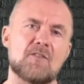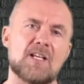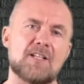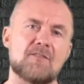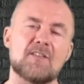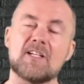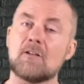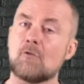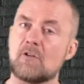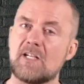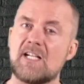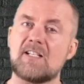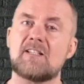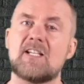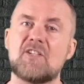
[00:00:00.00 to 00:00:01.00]
that their
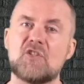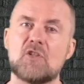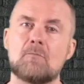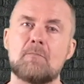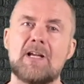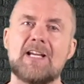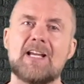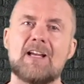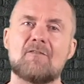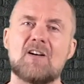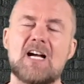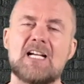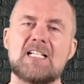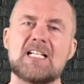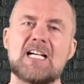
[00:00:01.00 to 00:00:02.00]
organization may have
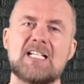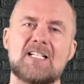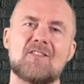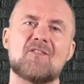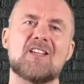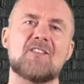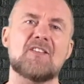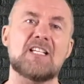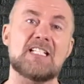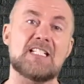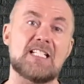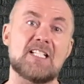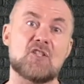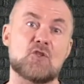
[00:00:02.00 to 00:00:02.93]
highlighted that they need